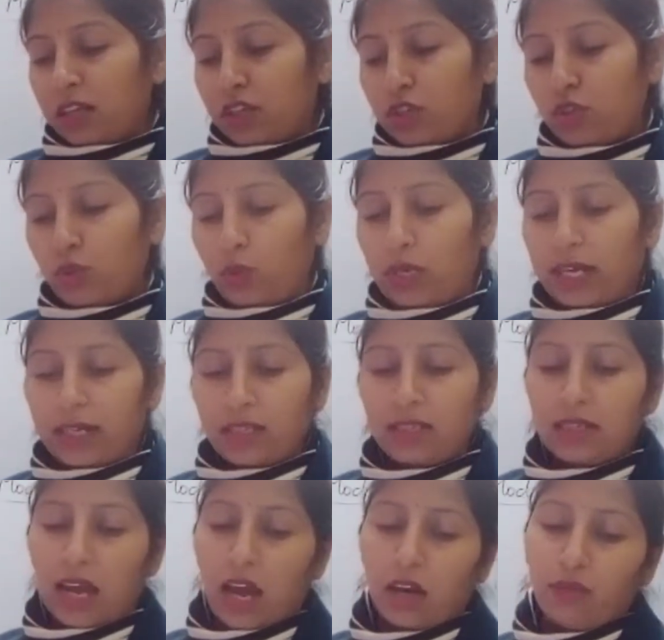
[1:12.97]
So let us
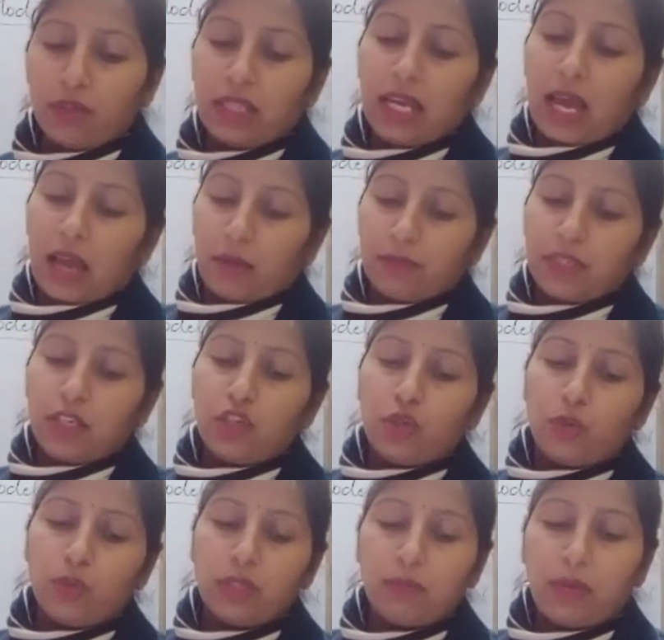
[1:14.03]
start with the
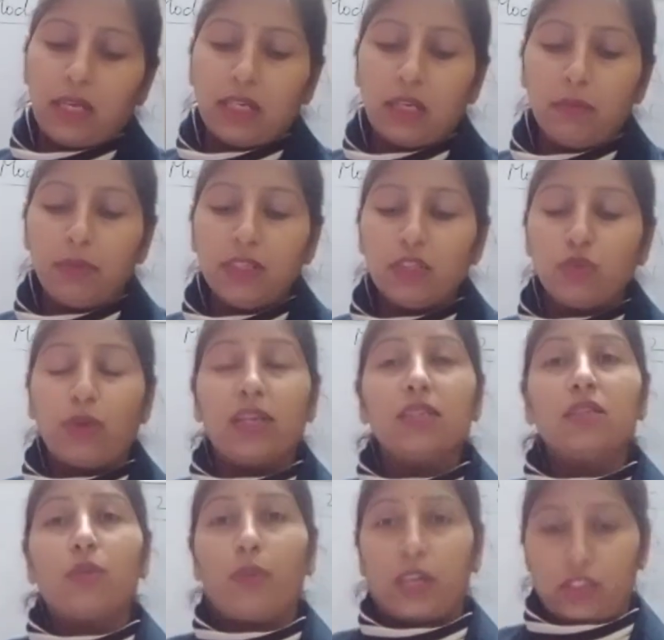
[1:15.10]
MCQs, multiple
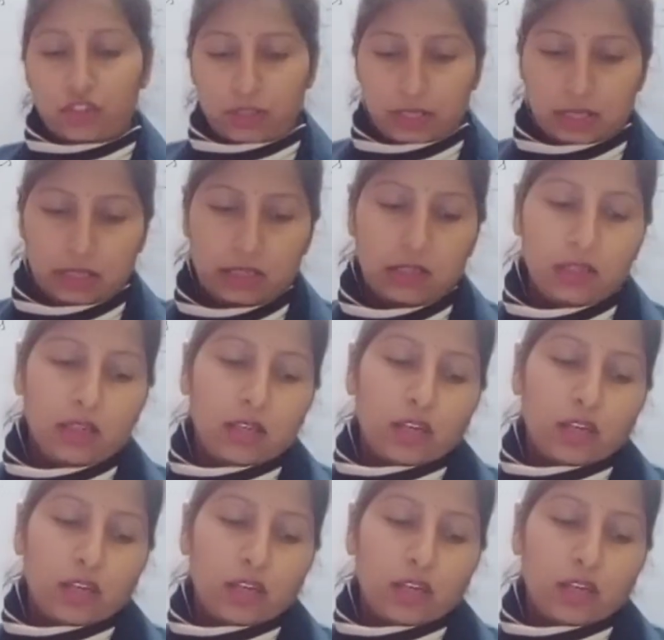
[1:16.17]
choice questions.